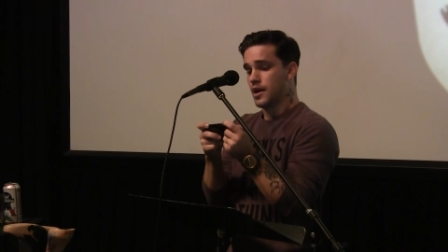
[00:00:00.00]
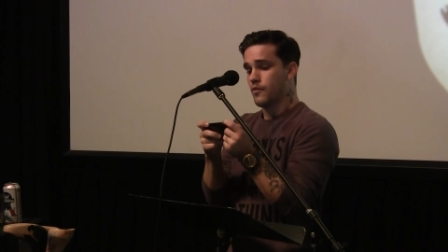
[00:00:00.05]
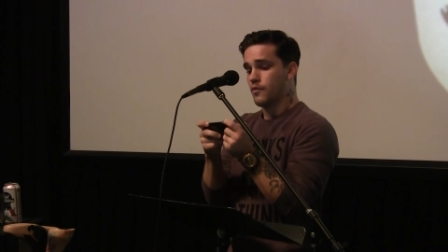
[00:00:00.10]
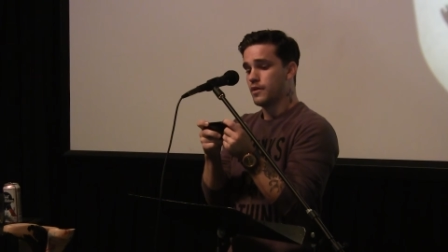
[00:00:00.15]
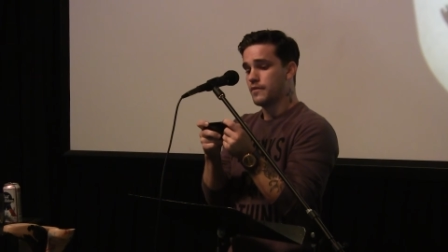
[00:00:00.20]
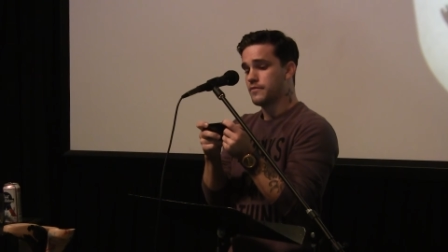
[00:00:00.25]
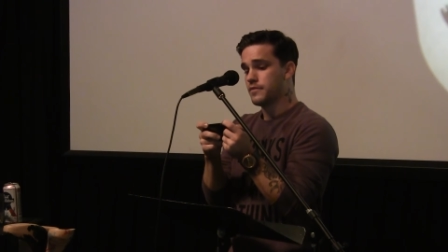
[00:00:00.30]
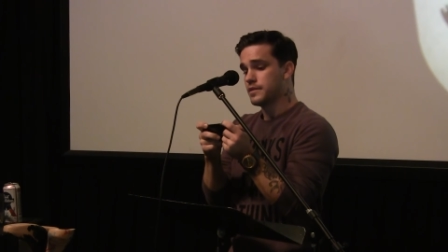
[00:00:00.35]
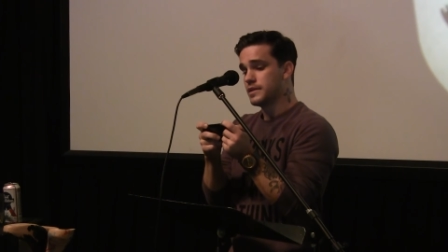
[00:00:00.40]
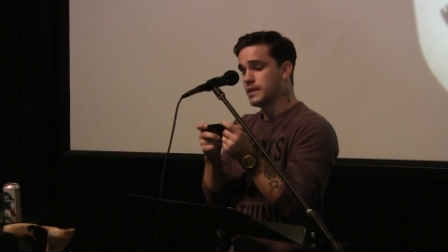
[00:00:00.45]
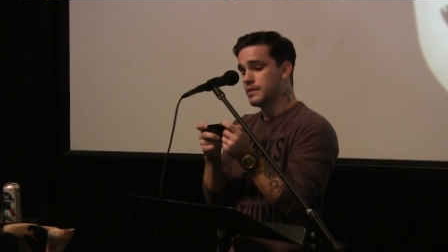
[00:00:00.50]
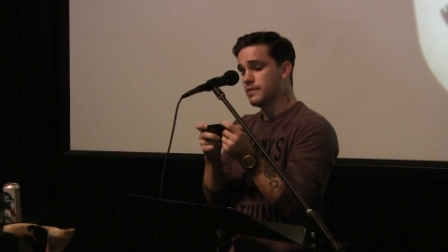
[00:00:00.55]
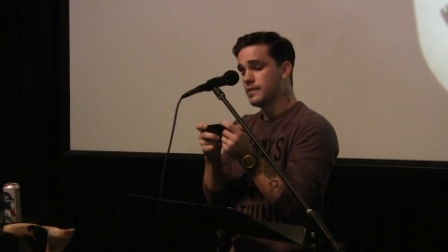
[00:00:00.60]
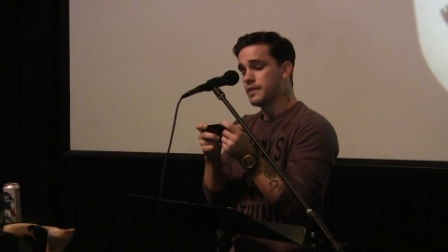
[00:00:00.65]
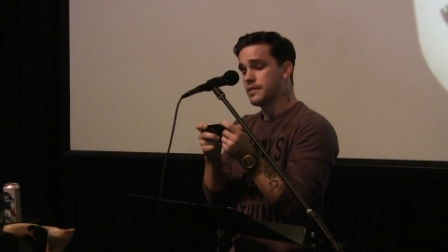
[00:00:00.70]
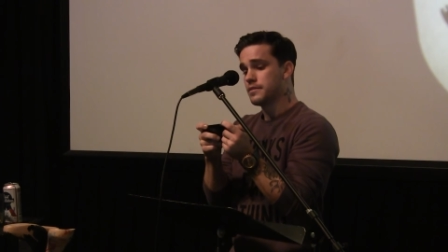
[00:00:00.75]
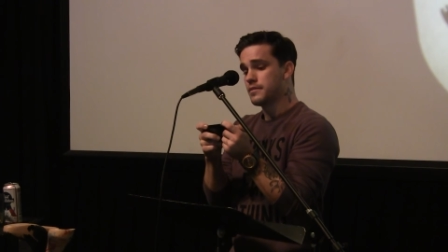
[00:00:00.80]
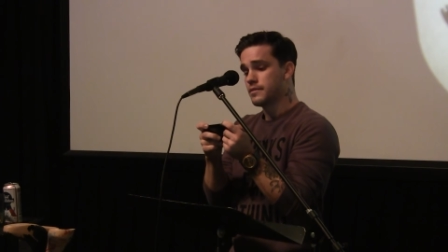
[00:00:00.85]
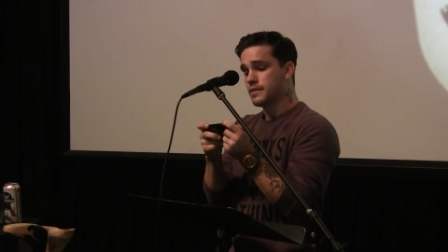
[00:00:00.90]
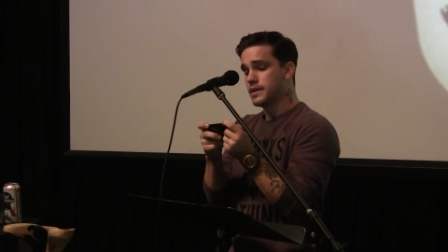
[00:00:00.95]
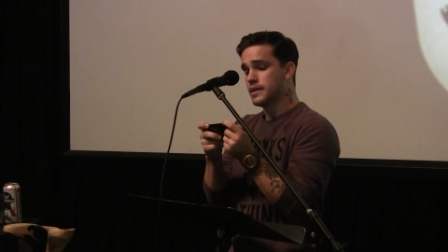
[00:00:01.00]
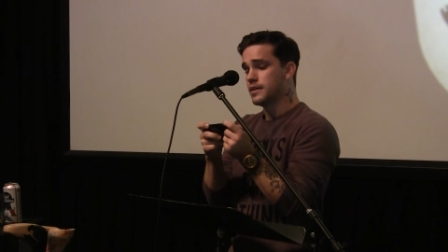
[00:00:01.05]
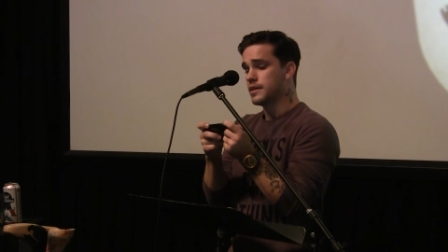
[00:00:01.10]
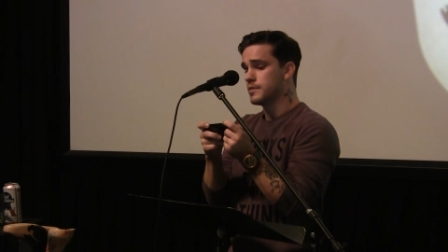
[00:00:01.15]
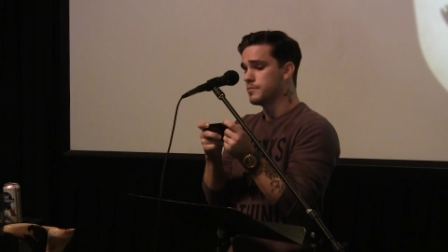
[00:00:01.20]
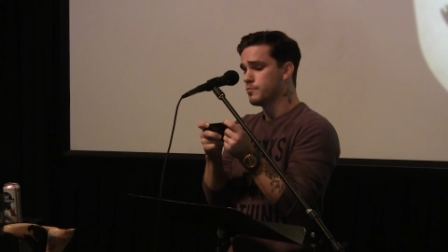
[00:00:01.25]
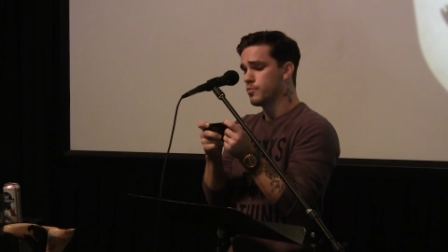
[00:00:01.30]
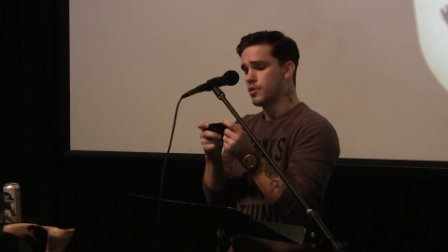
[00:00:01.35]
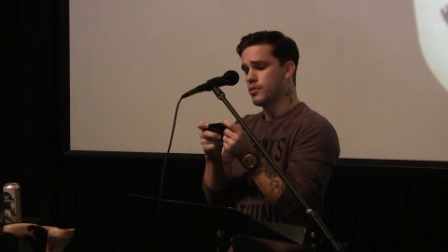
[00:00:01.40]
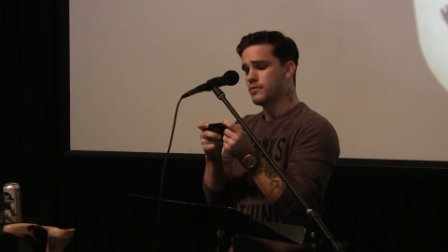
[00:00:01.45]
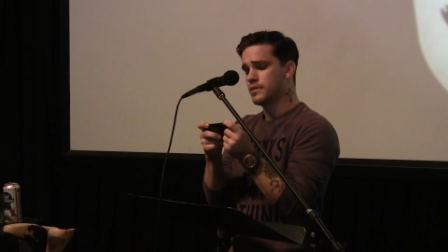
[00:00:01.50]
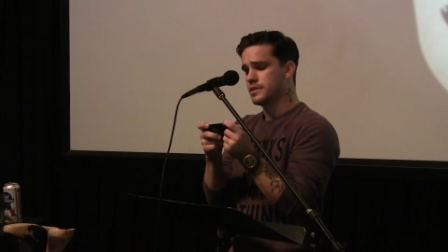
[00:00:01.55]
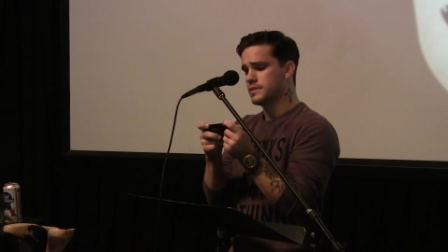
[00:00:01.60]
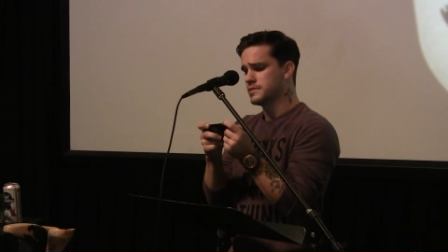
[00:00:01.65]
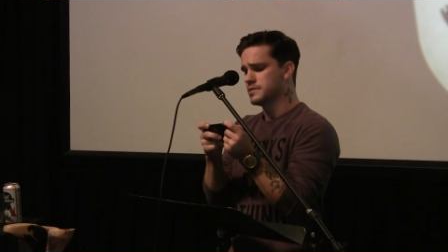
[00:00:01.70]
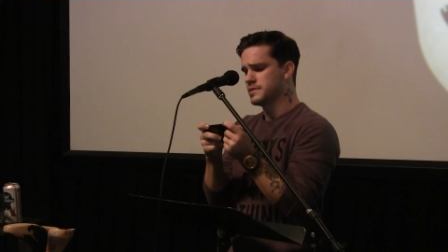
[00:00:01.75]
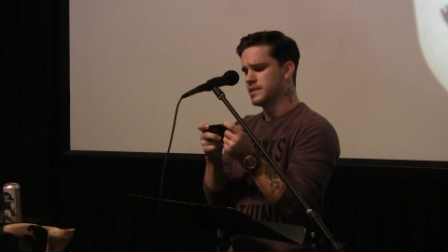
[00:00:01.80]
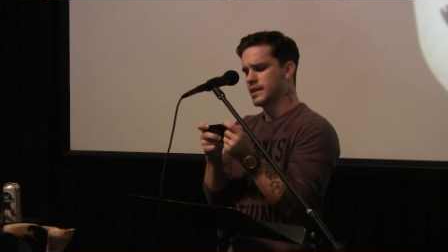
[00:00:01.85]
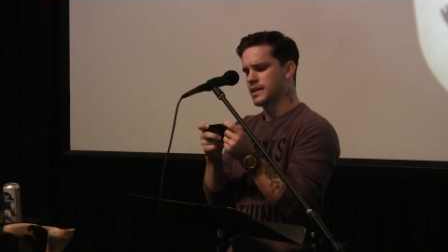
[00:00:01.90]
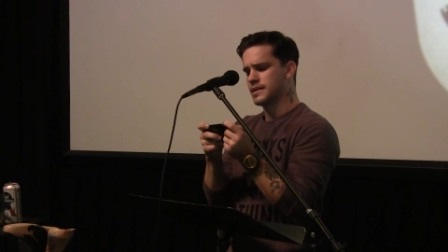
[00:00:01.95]
where for nearly 30
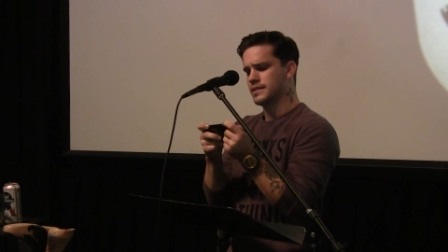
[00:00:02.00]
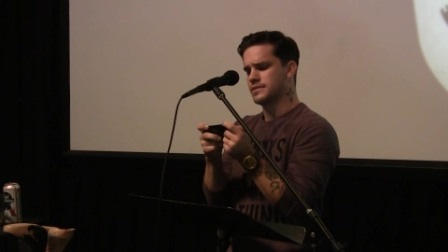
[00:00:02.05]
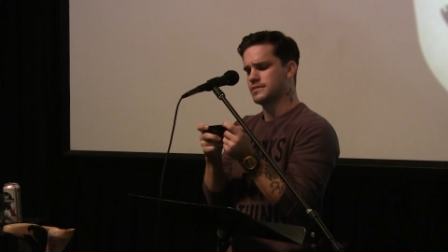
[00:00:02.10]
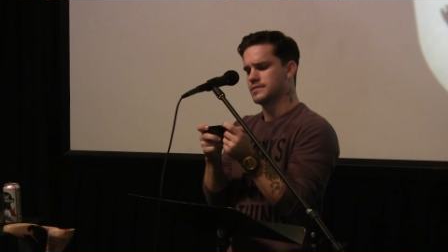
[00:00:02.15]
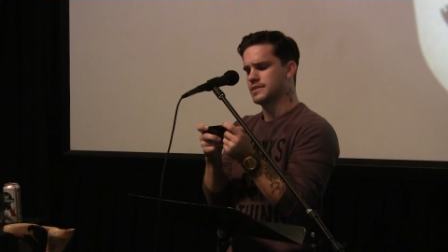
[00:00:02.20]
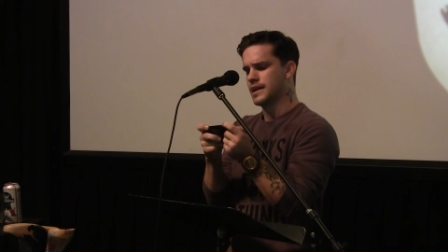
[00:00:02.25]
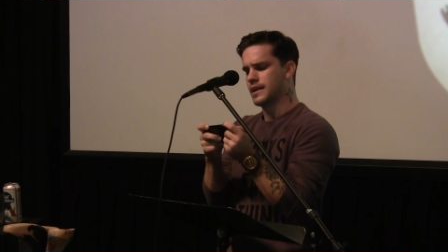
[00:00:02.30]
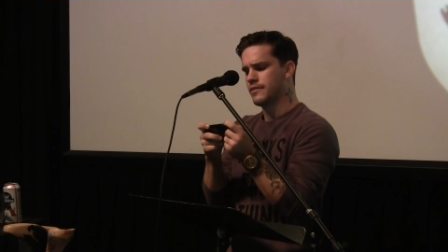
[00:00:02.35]
unbroken seconds,